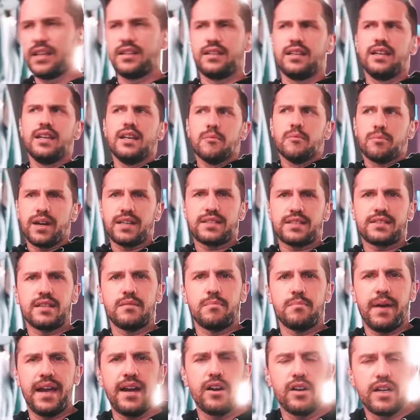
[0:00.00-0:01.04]
And then
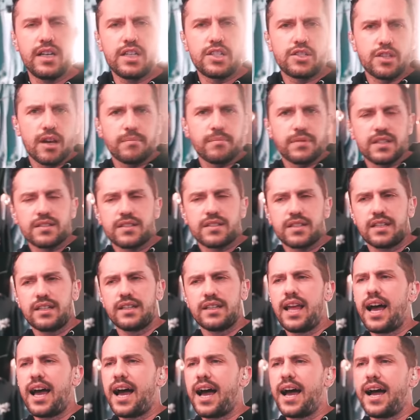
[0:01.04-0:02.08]
Preston Perry jumped into
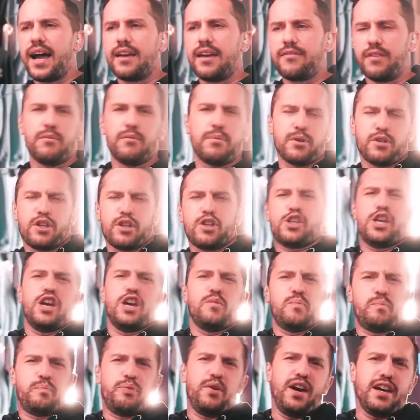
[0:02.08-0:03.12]
the live, and everybody was like,
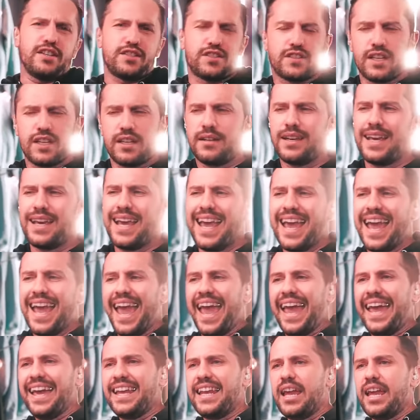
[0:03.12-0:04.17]
"Get Preston!"
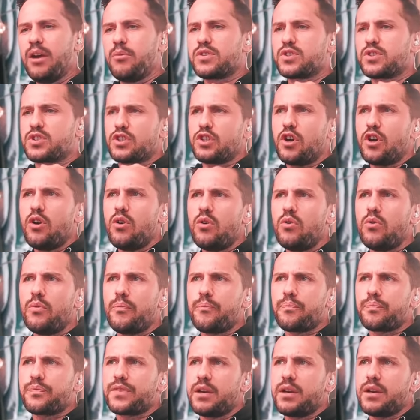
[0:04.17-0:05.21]
And it was
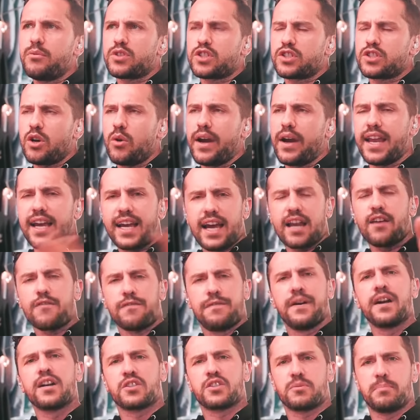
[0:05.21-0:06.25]
so. It was so, and I got a
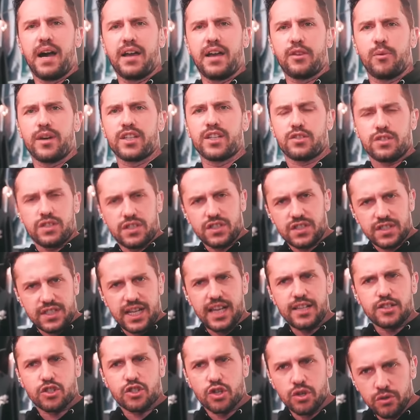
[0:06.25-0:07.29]
verse by the way, so just
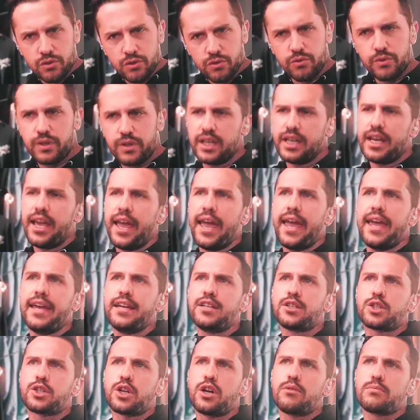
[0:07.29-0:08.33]
stay tuned
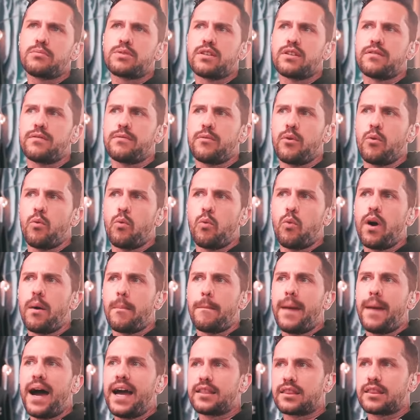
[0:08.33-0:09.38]
in terms of
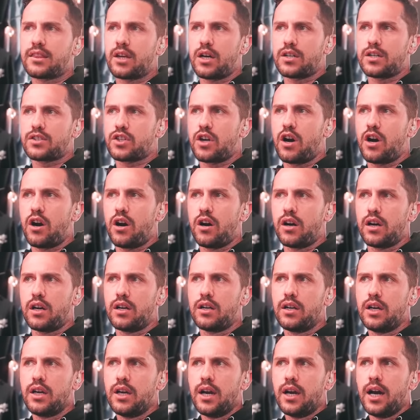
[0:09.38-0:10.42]
what my thoughts
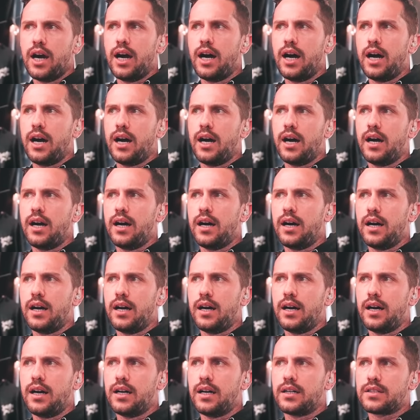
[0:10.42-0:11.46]
are uh uh,
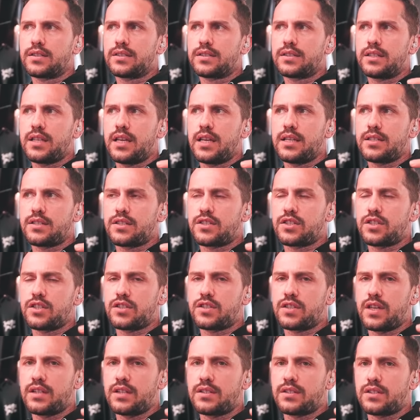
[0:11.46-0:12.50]
uh, uh, since
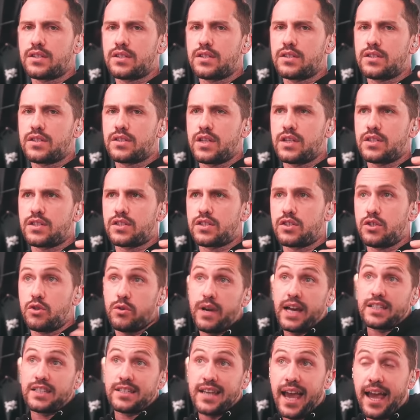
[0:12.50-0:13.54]
since since
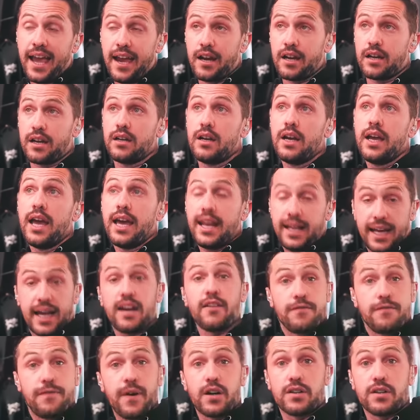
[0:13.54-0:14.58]
you guys care. And I
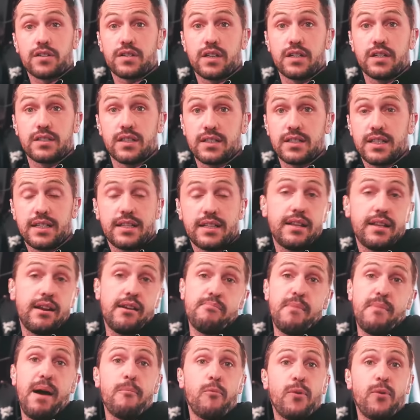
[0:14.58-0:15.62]
got a verse because it's
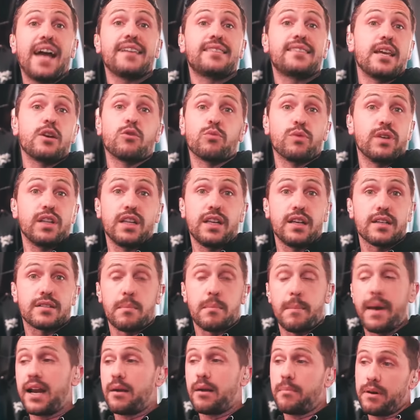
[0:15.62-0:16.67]
what I think really
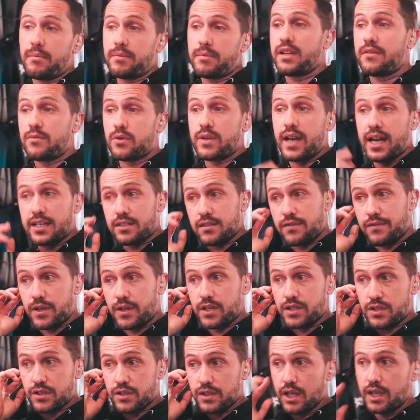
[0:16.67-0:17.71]
doesn't matter. But I'm gonna give you guys a
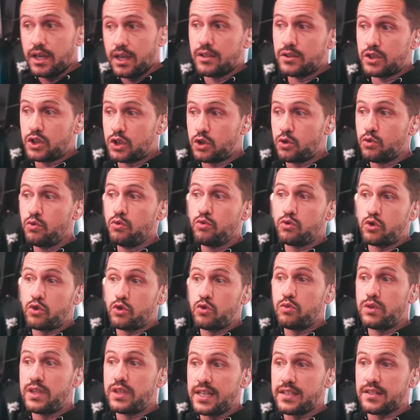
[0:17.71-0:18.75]
verse to
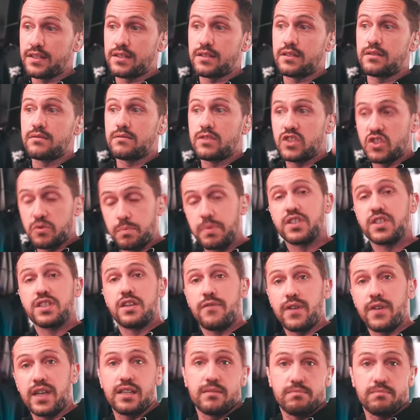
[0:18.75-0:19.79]
to this
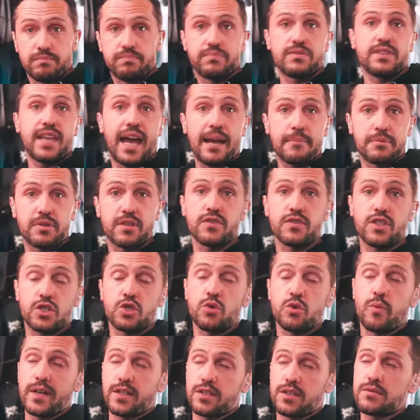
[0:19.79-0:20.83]
specific types of
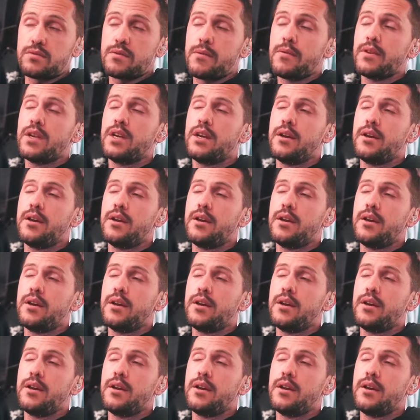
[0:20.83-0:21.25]
situations.